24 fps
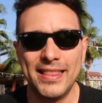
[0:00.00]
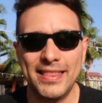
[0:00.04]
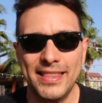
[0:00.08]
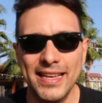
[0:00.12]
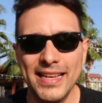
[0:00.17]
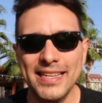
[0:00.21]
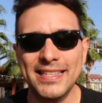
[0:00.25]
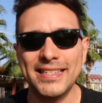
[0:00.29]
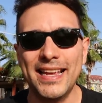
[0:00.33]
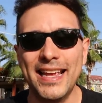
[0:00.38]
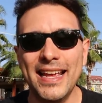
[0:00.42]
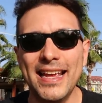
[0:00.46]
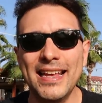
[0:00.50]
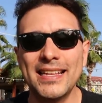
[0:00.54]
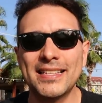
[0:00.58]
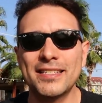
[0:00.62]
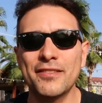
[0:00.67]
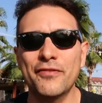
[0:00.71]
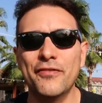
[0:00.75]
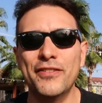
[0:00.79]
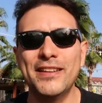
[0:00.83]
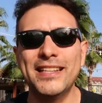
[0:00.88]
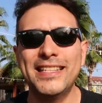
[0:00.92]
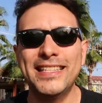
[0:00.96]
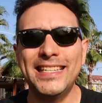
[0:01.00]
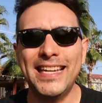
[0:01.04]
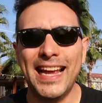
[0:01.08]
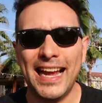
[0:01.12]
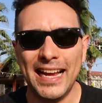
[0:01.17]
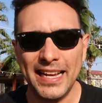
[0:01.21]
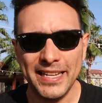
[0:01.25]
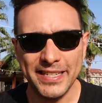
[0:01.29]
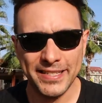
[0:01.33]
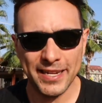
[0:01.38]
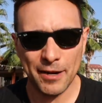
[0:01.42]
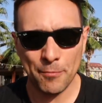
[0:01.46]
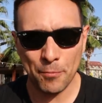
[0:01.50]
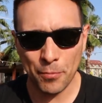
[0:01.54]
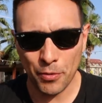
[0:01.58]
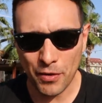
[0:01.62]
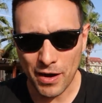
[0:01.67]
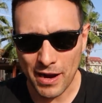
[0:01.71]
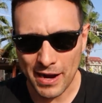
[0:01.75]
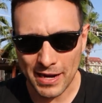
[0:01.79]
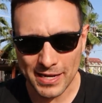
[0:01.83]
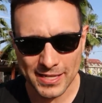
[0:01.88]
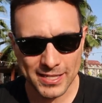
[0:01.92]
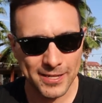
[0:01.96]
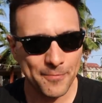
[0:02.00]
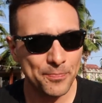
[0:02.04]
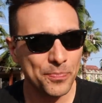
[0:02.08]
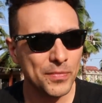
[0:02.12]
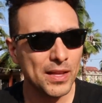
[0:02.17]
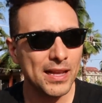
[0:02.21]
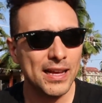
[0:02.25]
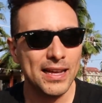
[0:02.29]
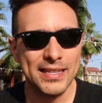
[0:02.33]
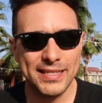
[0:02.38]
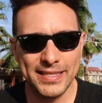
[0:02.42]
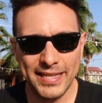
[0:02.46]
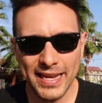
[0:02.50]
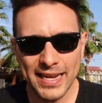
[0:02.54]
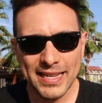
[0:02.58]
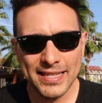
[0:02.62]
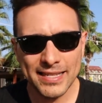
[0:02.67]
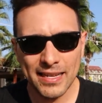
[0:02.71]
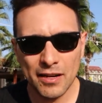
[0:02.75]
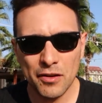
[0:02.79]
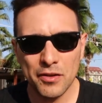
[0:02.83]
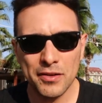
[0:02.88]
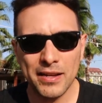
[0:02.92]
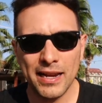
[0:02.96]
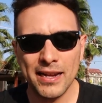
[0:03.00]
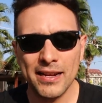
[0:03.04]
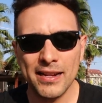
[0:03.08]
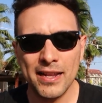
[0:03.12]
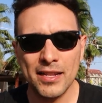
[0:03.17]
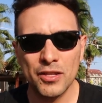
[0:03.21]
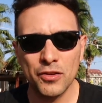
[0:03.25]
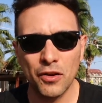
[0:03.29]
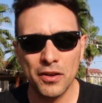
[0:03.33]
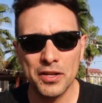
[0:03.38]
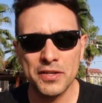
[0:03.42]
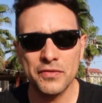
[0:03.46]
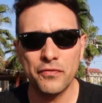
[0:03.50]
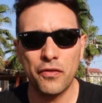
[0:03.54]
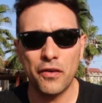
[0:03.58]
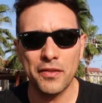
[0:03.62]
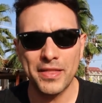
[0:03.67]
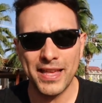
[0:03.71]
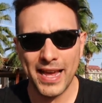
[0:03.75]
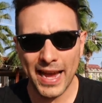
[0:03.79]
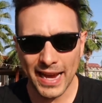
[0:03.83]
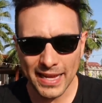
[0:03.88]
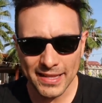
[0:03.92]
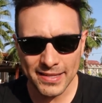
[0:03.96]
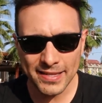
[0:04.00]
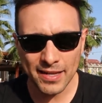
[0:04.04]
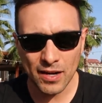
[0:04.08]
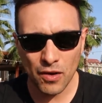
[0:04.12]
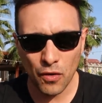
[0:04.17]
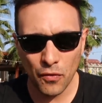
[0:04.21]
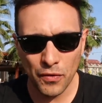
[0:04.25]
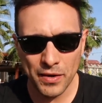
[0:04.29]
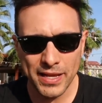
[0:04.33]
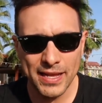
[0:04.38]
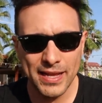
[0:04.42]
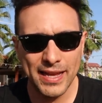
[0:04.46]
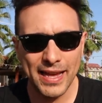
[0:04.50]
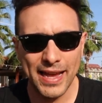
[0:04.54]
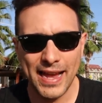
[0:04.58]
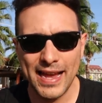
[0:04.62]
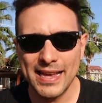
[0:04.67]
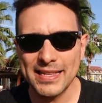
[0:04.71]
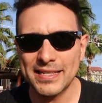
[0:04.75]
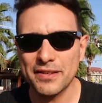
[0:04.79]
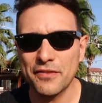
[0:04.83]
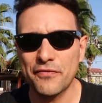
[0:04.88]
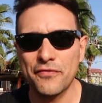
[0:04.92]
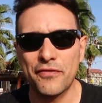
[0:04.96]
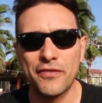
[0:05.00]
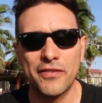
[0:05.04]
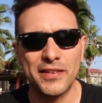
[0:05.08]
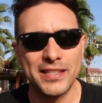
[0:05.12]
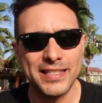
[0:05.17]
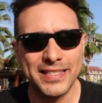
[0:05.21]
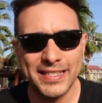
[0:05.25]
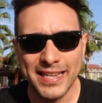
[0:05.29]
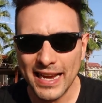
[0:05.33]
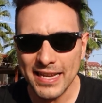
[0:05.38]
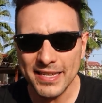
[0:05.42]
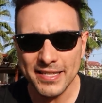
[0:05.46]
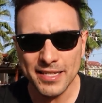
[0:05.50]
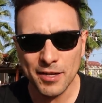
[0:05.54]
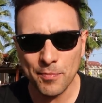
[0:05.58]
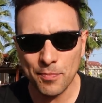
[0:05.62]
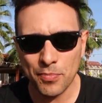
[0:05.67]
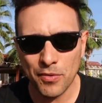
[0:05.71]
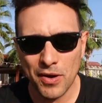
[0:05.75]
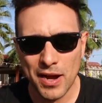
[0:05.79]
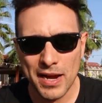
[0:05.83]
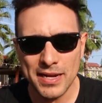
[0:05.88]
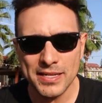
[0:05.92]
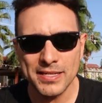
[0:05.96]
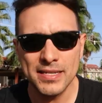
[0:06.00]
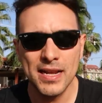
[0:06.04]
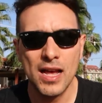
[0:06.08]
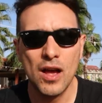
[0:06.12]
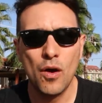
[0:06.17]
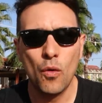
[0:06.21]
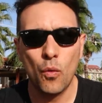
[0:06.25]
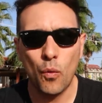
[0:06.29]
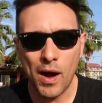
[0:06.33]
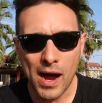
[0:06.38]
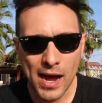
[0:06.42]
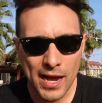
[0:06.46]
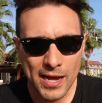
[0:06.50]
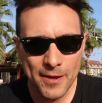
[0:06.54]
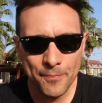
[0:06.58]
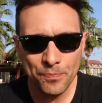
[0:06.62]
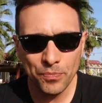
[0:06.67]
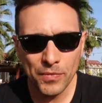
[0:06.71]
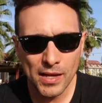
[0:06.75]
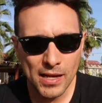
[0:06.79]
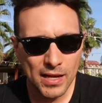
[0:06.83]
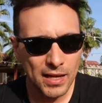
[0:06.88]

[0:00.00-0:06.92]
This is a fantastic price. $699 for the headset only is a fantastic price. Why?